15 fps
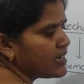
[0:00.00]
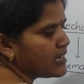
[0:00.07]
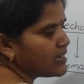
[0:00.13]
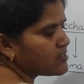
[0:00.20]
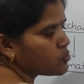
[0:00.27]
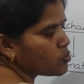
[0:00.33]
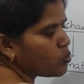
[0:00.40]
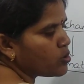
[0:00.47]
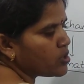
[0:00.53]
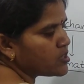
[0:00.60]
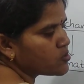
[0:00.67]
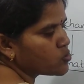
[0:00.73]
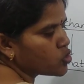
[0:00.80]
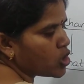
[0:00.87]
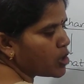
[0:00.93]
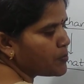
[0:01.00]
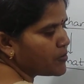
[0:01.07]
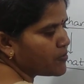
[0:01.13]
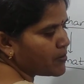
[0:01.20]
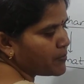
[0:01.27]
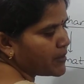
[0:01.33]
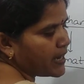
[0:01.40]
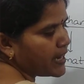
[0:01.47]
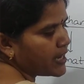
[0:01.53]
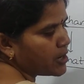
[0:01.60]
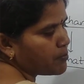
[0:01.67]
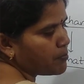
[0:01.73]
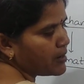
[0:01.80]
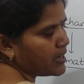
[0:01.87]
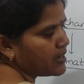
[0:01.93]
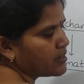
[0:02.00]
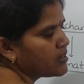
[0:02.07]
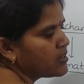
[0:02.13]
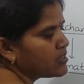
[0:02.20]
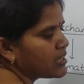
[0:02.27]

A stone is dropped from the airplane.